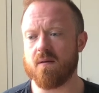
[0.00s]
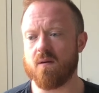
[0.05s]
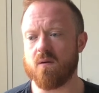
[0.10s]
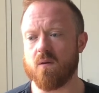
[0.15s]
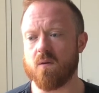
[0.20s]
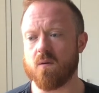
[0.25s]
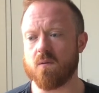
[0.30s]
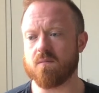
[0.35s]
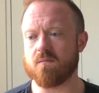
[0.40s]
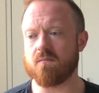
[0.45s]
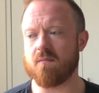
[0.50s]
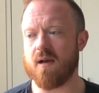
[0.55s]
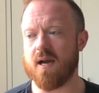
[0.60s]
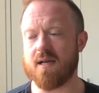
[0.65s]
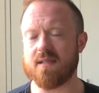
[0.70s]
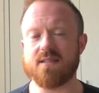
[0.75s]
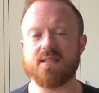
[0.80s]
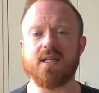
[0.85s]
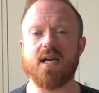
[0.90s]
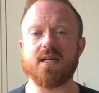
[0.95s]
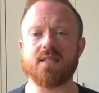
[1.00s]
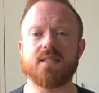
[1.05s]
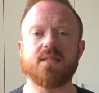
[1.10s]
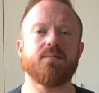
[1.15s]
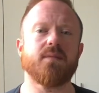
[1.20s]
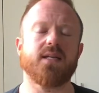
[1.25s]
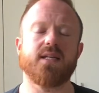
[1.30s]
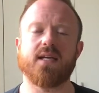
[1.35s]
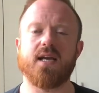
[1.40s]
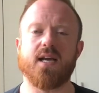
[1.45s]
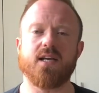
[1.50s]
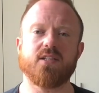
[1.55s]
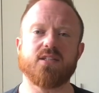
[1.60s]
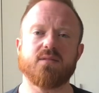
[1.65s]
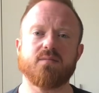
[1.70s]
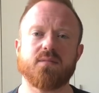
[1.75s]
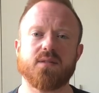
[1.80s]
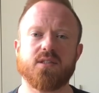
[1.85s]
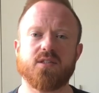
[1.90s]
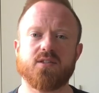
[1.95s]
or anti-acid medication
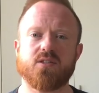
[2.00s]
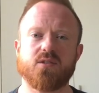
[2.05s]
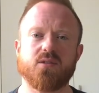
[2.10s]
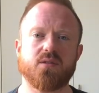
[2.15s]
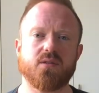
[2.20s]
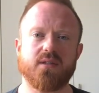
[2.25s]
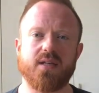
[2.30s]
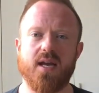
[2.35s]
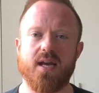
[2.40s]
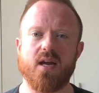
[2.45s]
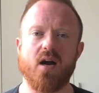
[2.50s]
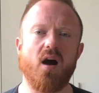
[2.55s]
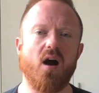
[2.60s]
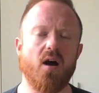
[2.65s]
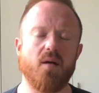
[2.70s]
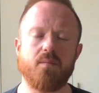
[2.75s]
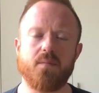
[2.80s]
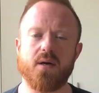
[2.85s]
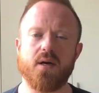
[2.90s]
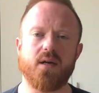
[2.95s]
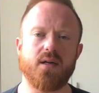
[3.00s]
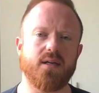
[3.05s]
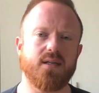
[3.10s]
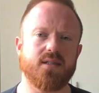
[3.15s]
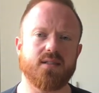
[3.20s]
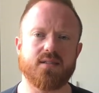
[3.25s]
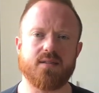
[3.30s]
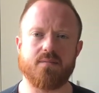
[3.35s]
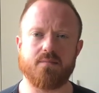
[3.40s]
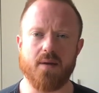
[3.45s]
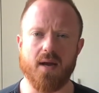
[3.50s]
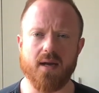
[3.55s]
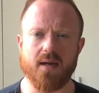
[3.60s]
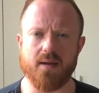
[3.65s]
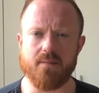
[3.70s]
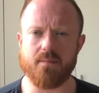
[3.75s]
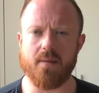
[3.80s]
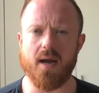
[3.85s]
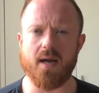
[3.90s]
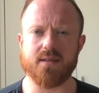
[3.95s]
because you're getting heartburn and it's
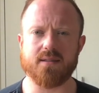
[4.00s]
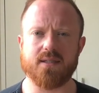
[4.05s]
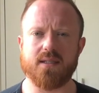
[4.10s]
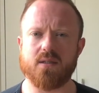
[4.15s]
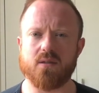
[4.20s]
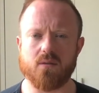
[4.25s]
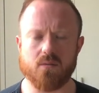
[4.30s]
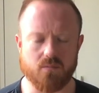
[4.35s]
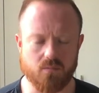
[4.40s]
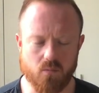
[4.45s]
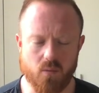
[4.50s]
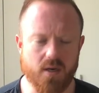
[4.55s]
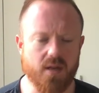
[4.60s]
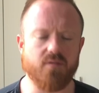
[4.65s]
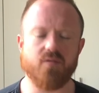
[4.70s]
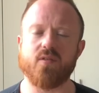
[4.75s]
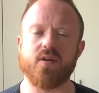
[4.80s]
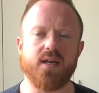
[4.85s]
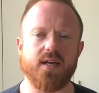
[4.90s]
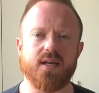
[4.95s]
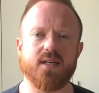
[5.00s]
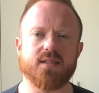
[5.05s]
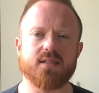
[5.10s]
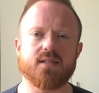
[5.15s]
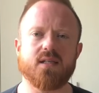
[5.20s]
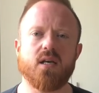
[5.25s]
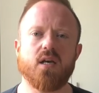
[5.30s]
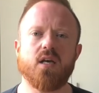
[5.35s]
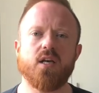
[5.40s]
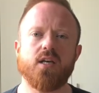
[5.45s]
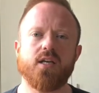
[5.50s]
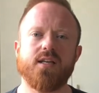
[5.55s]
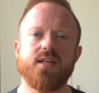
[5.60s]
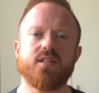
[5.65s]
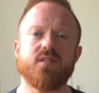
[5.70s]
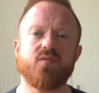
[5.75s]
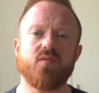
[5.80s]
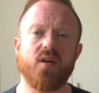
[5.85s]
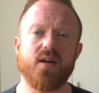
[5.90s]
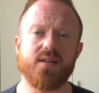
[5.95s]
impacting, or whatever it is. You need
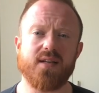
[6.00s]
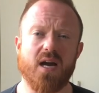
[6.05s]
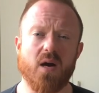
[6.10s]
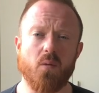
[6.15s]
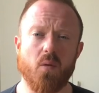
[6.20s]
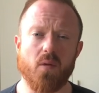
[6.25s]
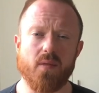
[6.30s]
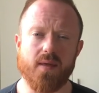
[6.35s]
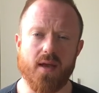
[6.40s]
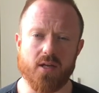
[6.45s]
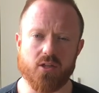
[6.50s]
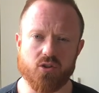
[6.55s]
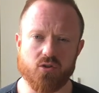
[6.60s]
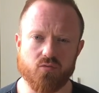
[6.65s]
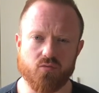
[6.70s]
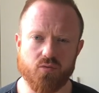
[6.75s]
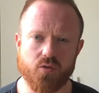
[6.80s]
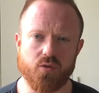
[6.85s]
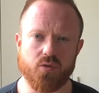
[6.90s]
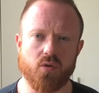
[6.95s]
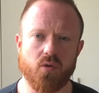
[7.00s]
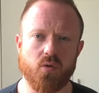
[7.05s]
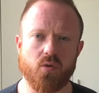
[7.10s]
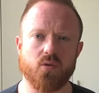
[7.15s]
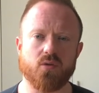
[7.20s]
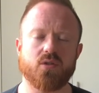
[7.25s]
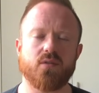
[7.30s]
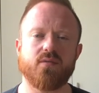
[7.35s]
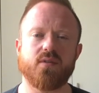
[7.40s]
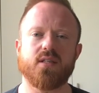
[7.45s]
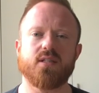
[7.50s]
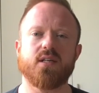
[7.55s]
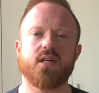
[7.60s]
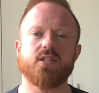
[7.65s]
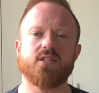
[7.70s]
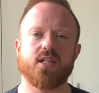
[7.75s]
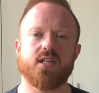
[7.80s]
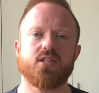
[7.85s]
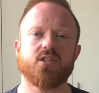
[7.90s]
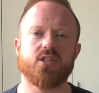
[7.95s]
to find out what the actual root cause of the
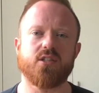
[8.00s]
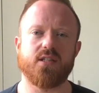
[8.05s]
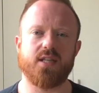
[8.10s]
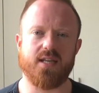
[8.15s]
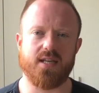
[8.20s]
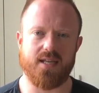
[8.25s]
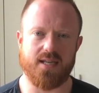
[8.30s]
digestion